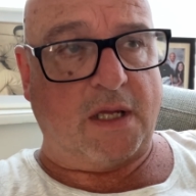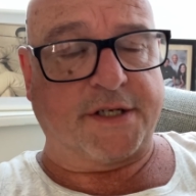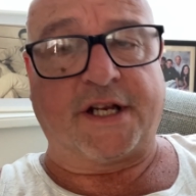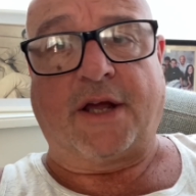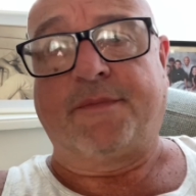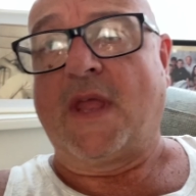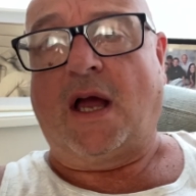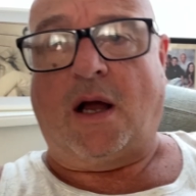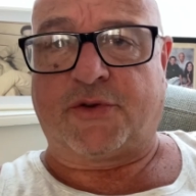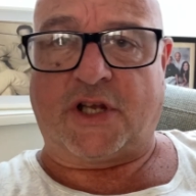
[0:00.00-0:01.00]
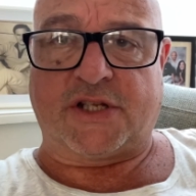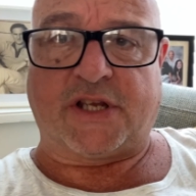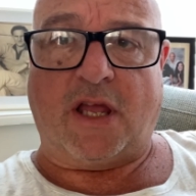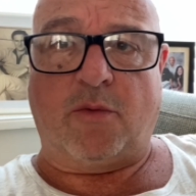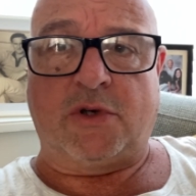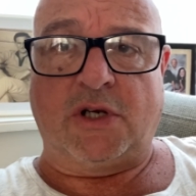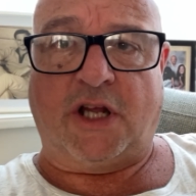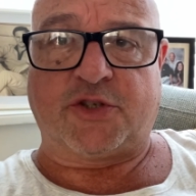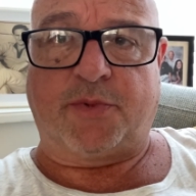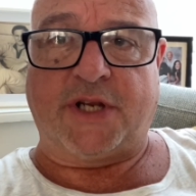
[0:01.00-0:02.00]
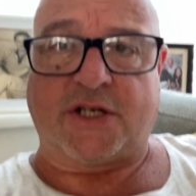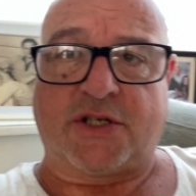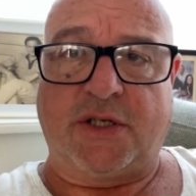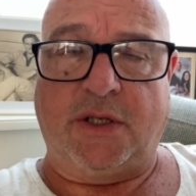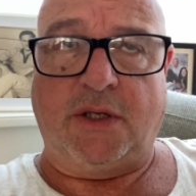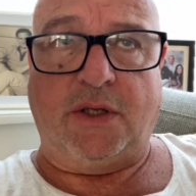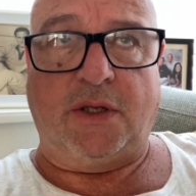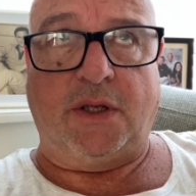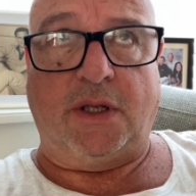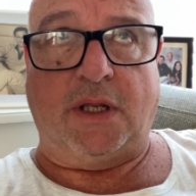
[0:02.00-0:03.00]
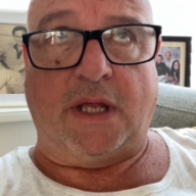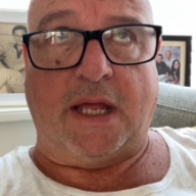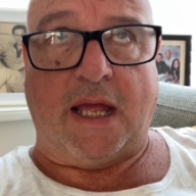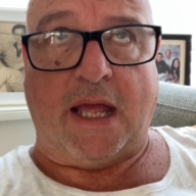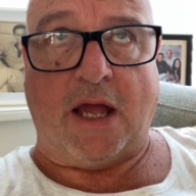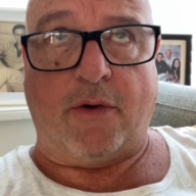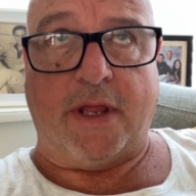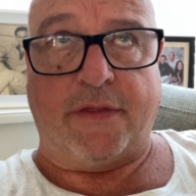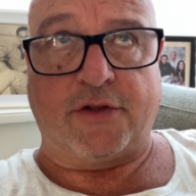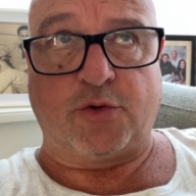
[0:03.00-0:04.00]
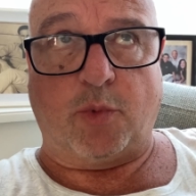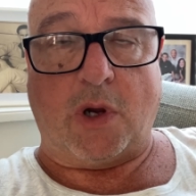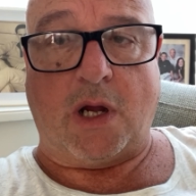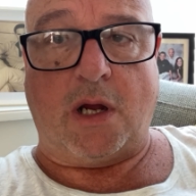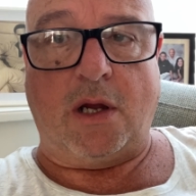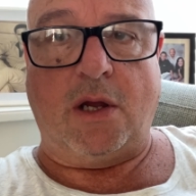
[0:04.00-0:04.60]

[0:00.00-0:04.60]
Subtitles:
wouldn't like to predict how either Dubois